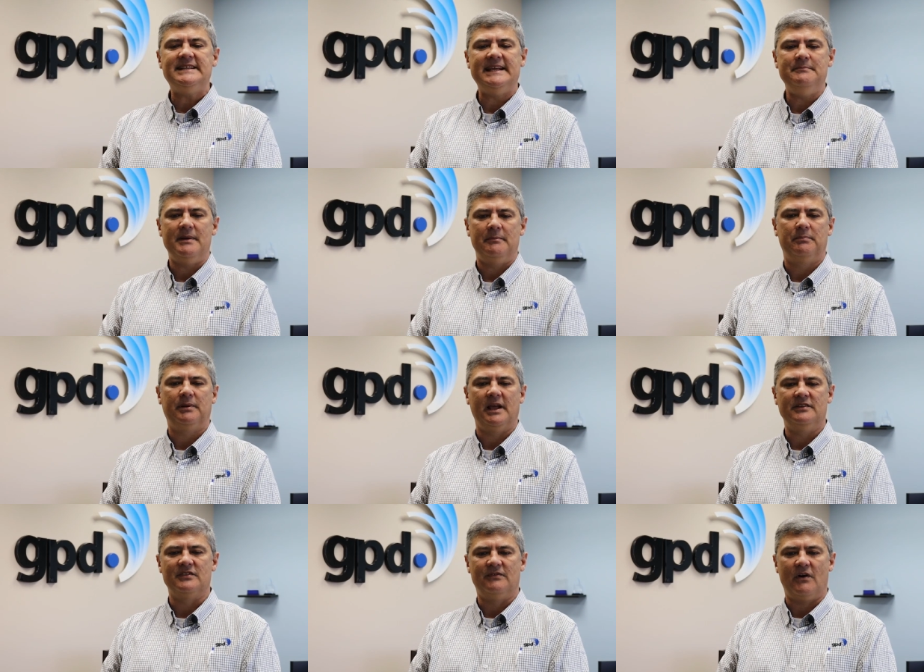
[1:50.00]
team member
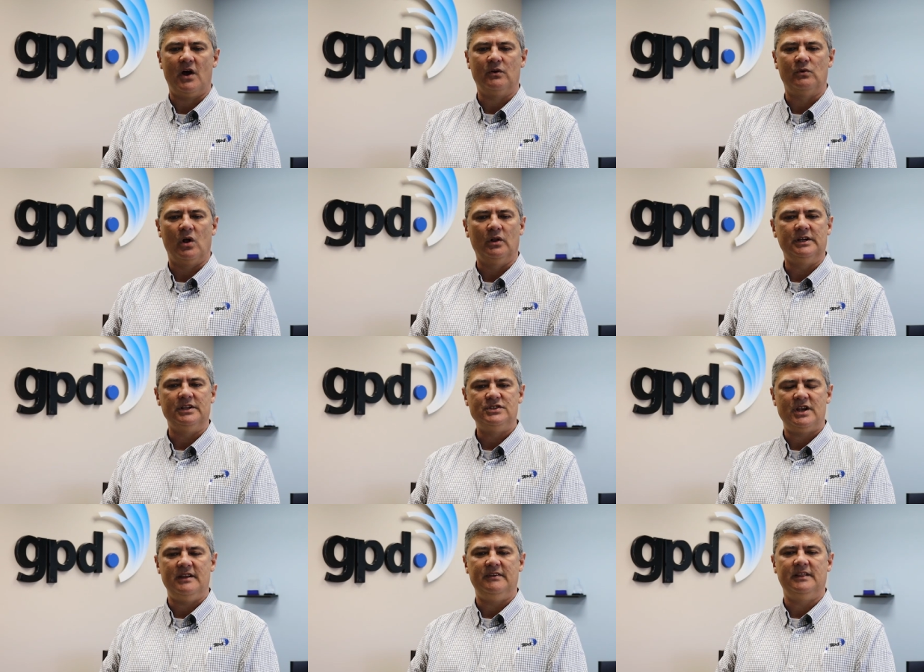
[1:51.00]
plays a vital role in
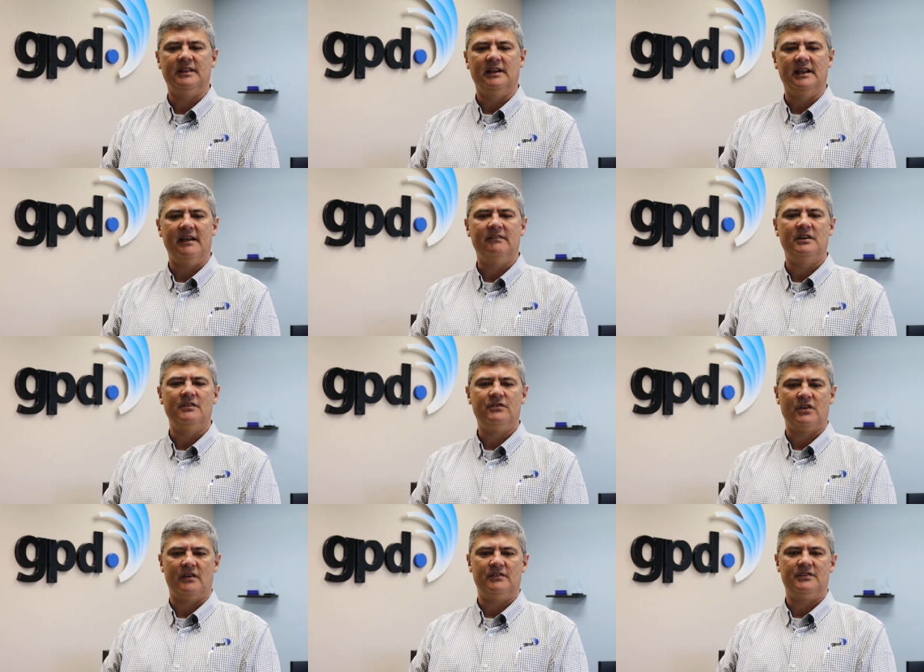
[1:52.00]
achieving the level of
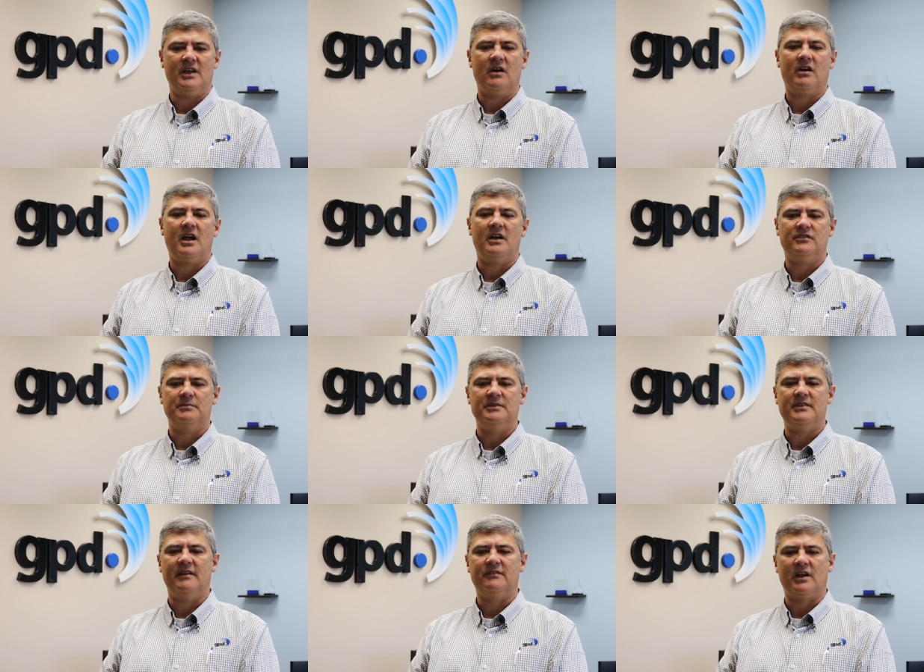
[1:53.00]
service our
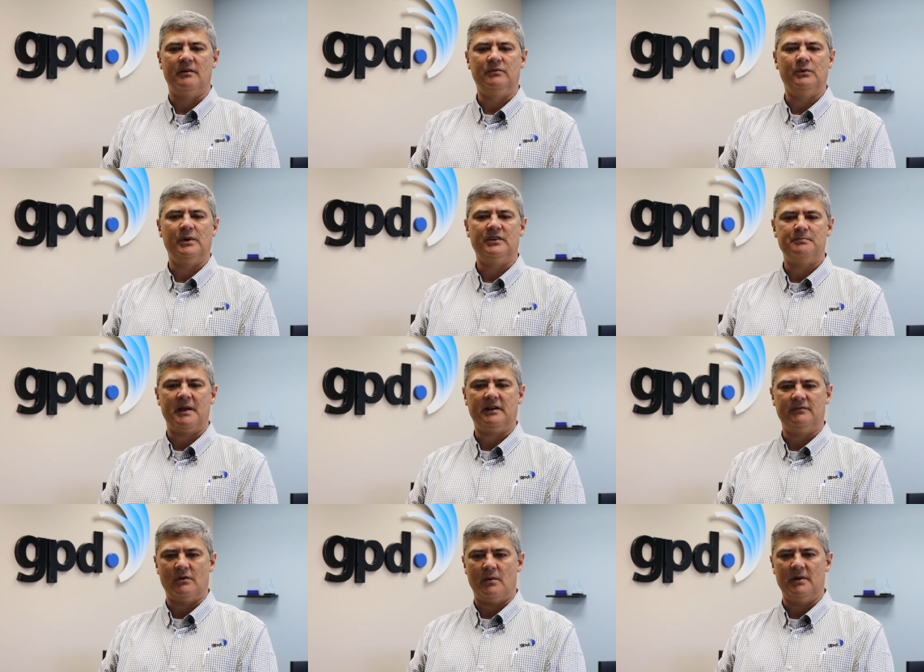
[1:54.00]
customers have come to
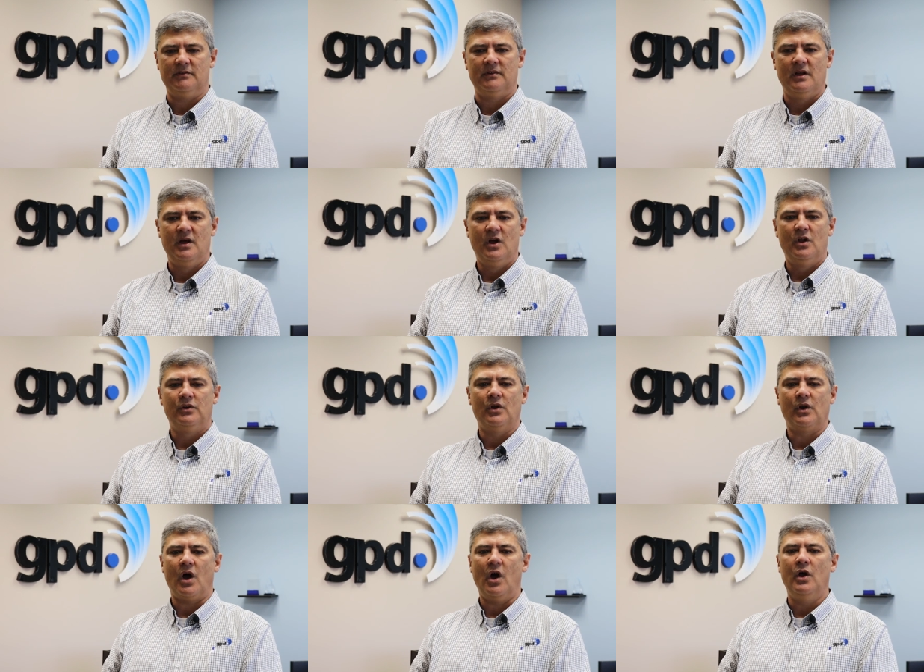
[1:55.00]
expect from us.
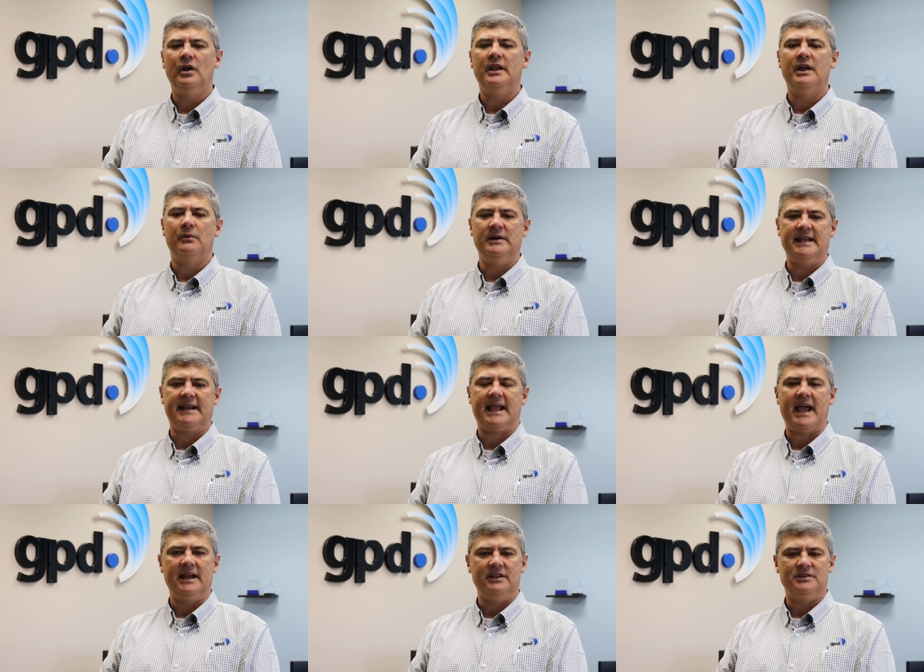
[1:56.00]
Not only are we
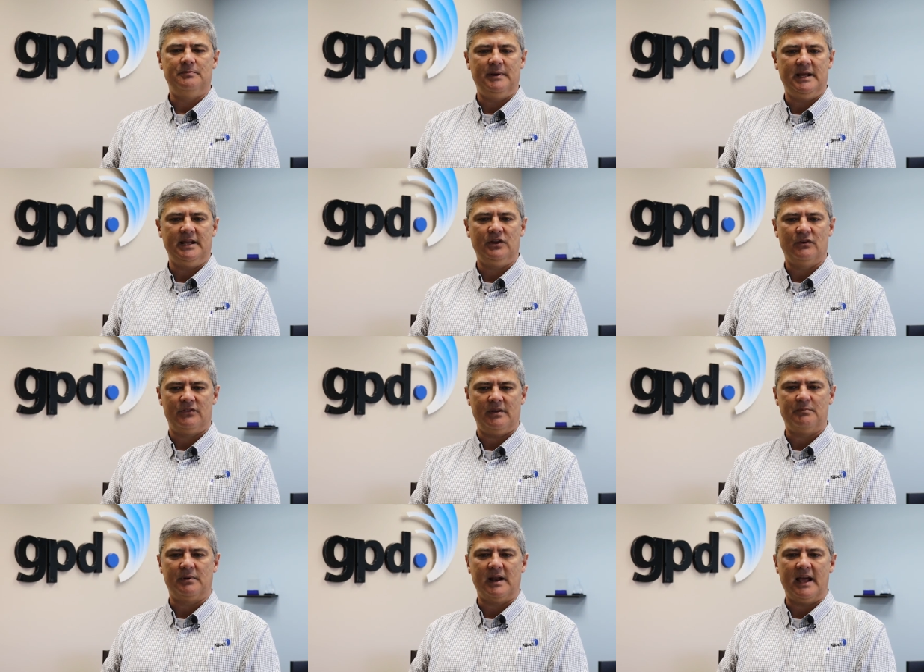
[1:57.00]
dedicated to being your
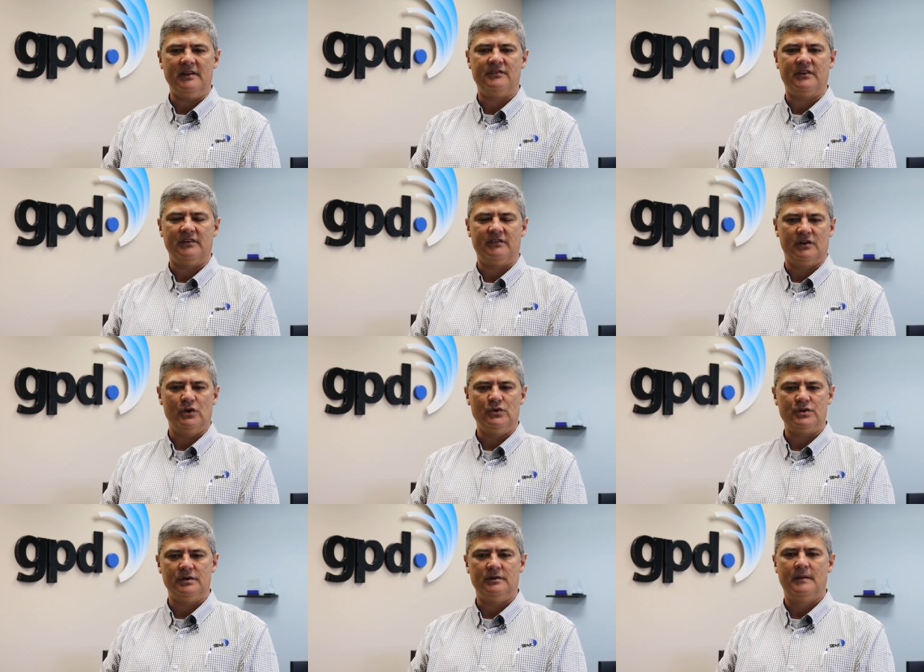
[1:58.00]
simple AC
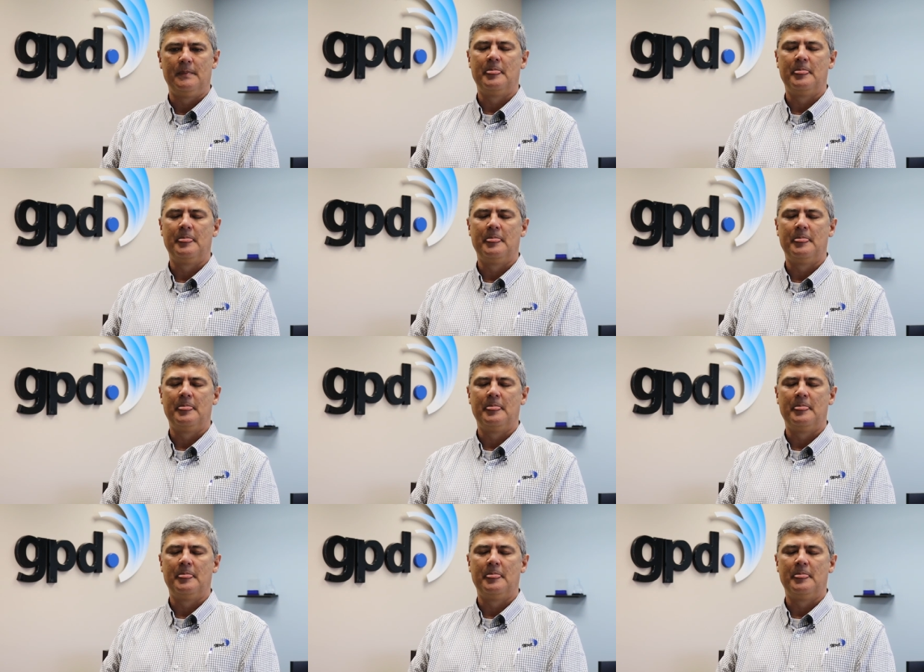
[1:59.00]
solution,